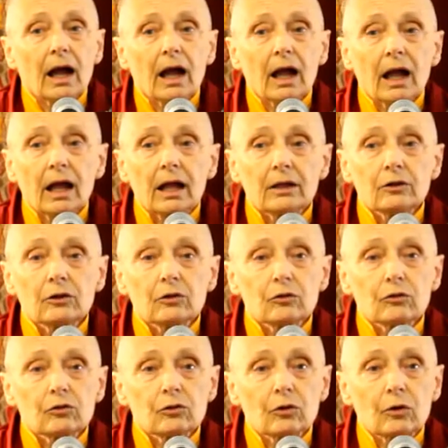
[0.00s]
And
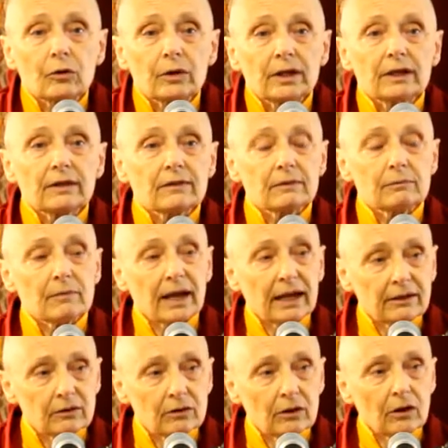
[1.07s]
so it's a
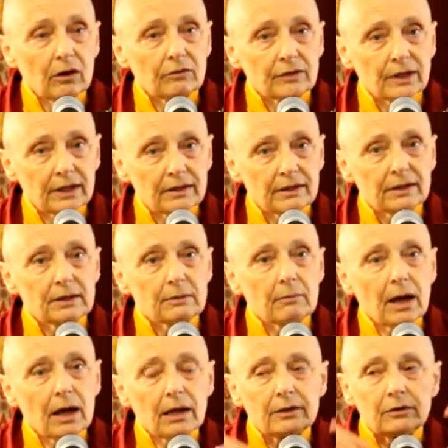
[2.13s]
matter of getting the
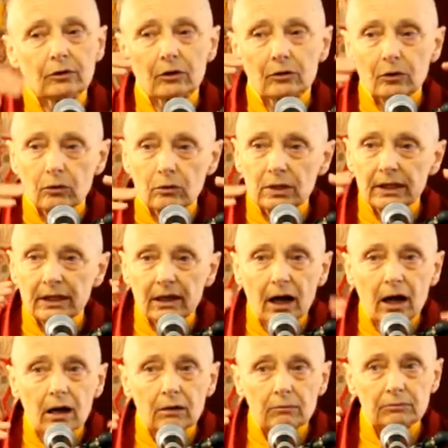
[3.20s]
mind not only
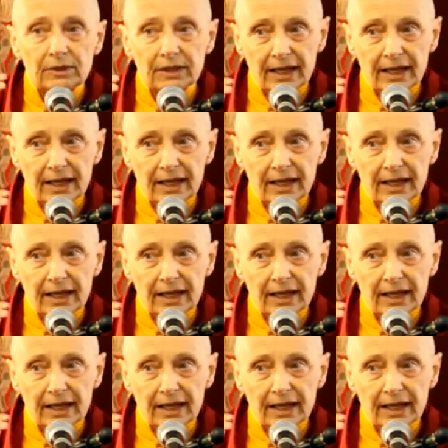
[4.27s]
calmed